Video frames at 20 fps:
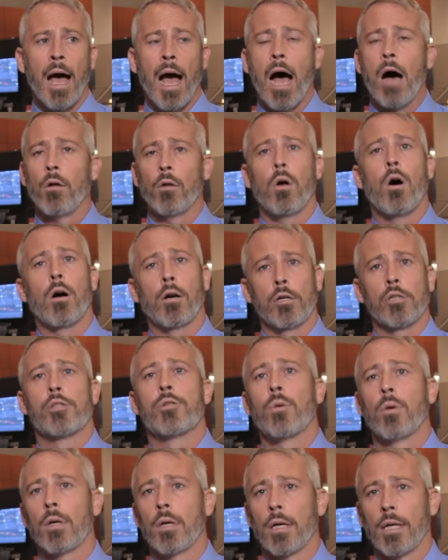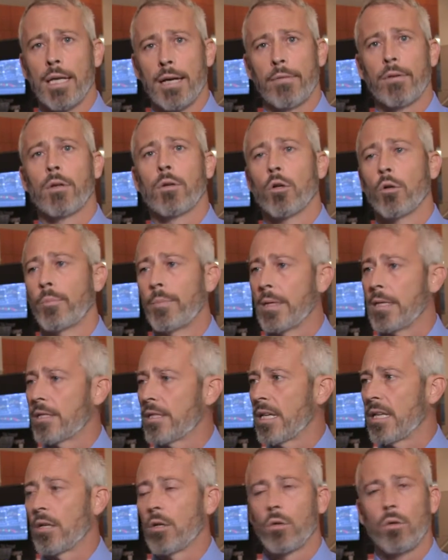how long or short a given group is.
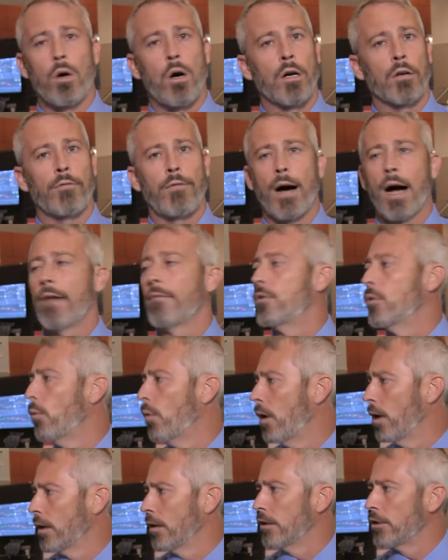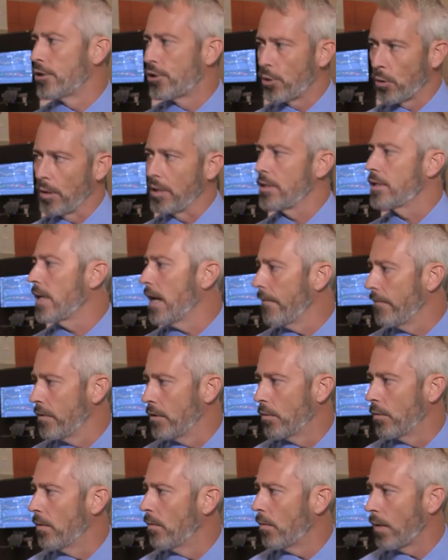Say they're long five to one or short seven
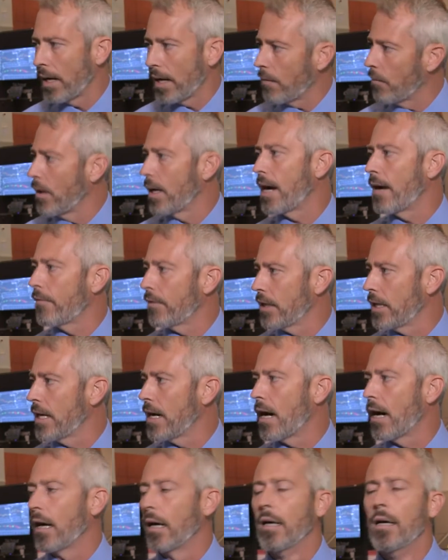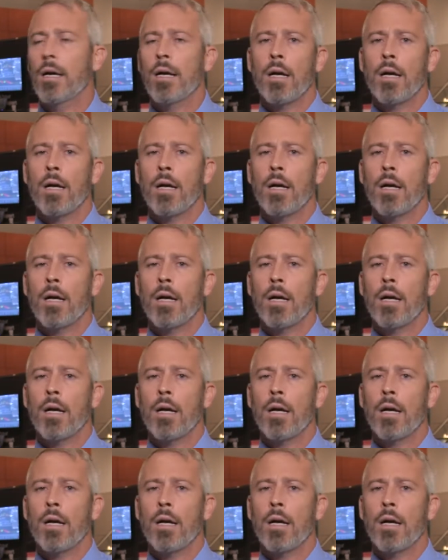to one, whatever they are.